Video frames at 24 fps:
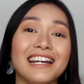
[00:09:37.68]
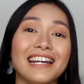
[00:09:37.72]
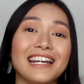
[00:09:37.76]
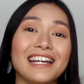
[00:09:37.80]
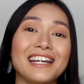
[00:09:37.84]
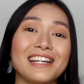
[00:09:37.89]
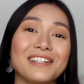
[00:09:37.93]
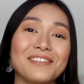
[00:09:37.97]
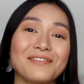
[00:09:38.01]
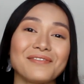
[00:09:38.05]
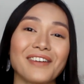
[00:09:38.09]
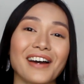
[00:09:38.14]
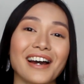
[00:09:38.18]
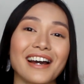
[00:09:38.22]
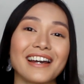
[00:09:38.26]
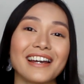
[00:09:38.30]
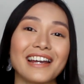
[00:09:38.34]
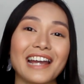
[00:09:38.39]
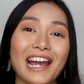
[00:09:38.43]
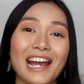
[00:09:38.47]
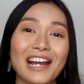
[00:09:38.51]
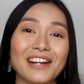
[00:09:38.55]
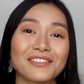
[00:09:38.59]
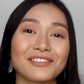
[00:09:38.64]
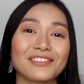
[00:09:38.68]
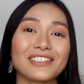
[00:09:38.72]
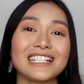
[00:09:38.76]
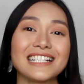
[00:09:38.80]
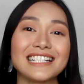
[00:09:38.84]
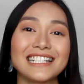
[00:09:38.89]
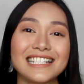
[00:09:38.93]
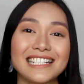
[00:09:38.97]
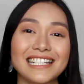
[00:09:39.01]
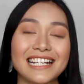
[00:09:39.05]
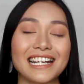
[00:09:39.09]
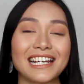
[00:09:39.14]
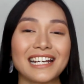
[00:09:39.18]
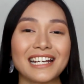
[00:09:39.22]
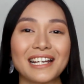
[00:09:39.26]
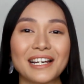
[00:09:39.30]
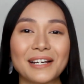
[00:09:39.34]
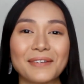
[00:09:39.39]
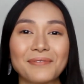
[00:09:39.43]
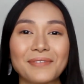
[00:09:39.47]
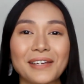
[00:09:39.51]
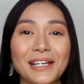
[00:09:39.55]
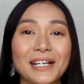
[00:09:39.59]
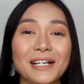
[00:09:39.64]
in my
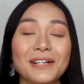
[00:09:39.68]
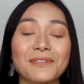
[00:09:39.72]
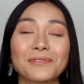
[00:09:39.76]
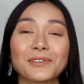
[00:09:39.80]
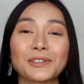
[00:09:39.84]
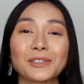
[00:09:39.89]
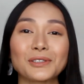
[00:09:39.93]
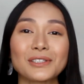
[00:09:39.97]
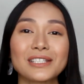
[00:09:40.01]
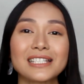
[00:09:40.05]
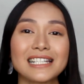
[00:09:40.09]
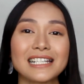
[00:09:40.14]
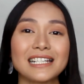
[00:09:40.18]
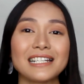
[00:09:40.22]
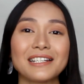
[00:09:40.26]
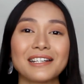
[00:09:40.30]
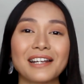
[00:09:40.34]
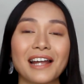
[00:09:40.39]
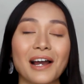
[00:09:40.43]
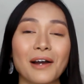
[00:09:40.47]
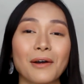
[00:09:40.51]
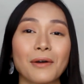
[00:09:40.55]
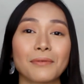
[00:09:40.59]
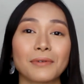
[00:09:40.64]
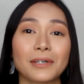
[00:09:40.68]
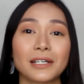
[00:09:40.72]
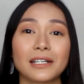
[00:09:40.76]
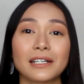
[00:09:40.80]
everyday makeup routine now.